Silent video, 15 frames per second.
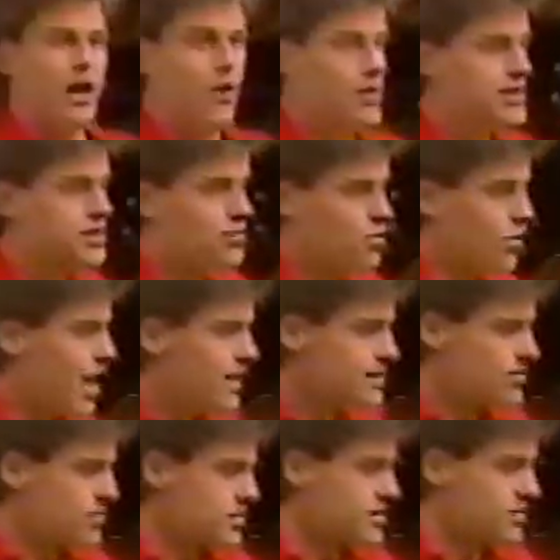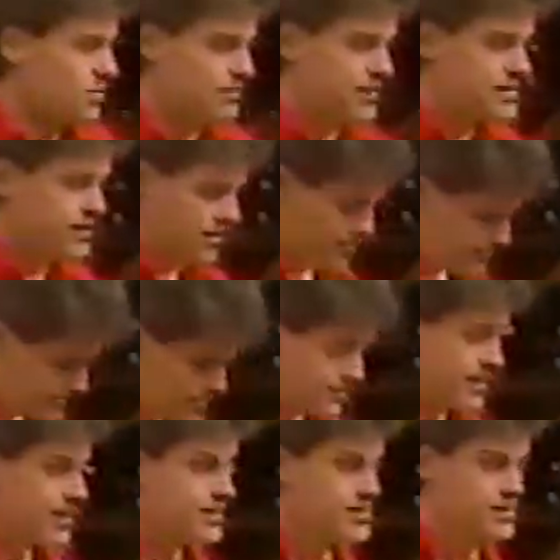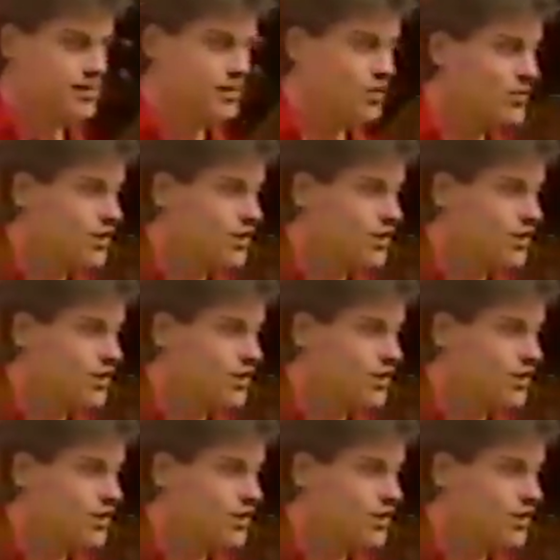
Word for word: I wish Roxy wasn't so busy at the foundation. You know,